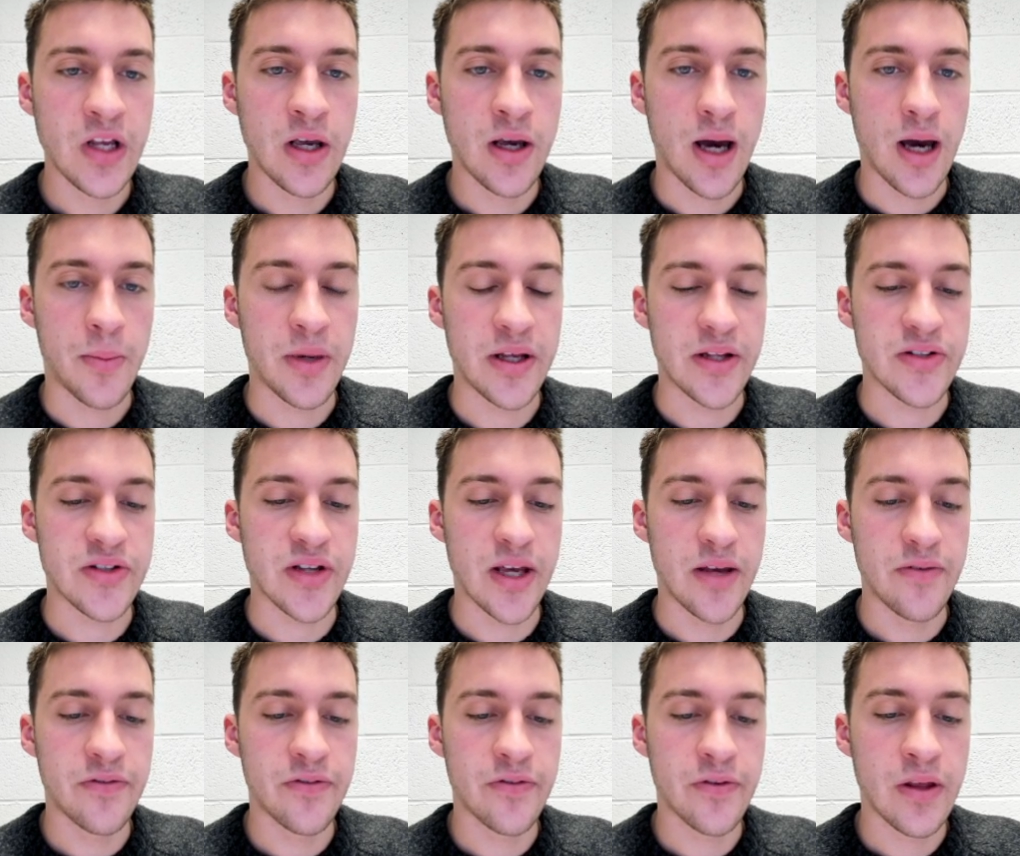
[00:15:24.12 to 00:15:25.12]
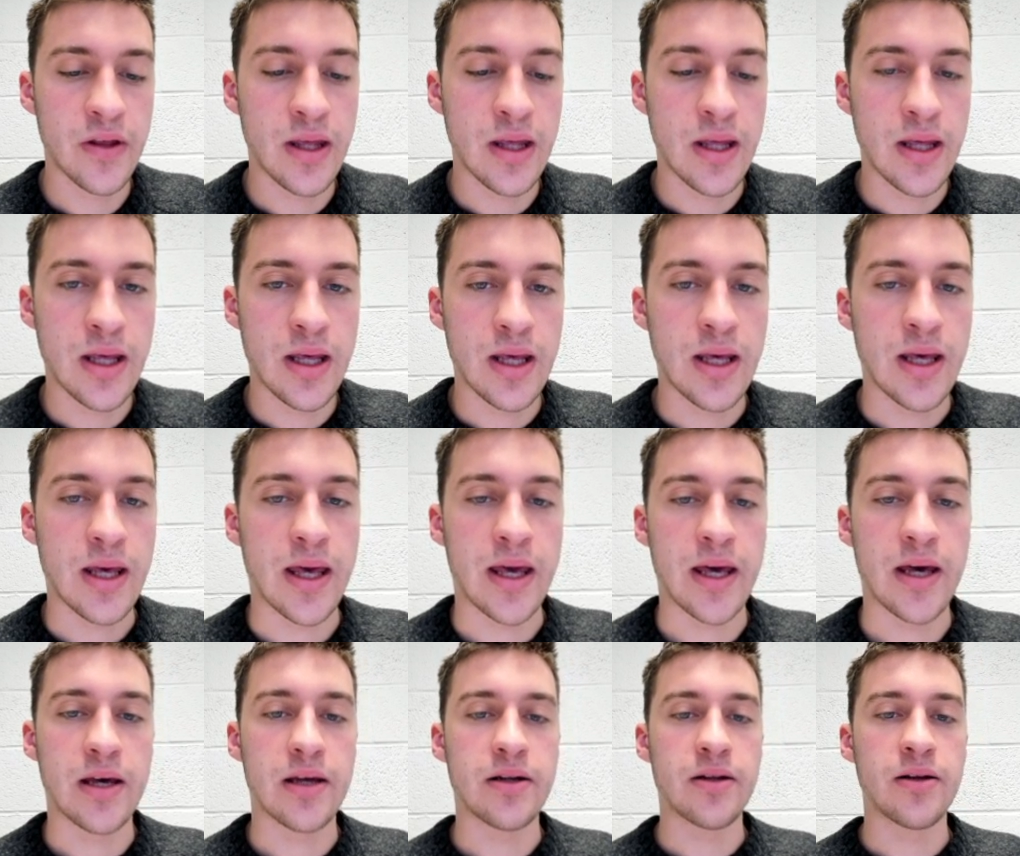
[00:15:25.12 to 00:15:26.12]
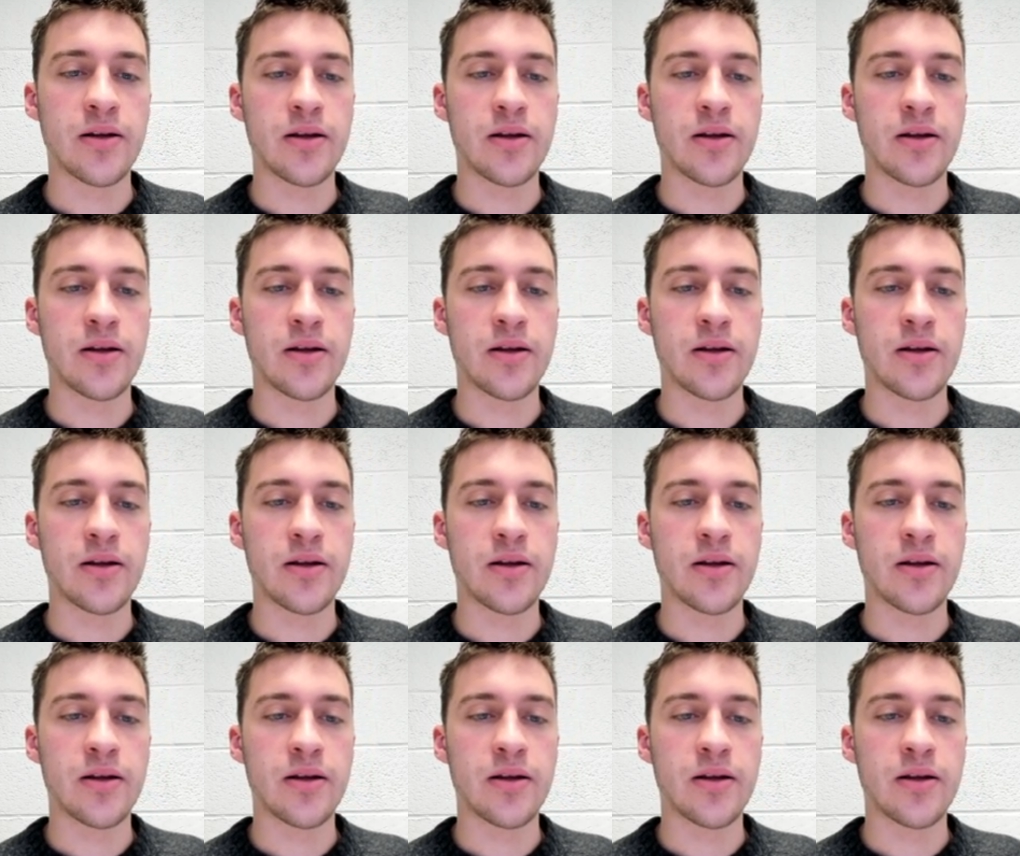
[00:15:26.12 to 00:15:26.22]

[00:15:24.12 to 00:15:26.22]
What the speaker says: I'm going to hit save. And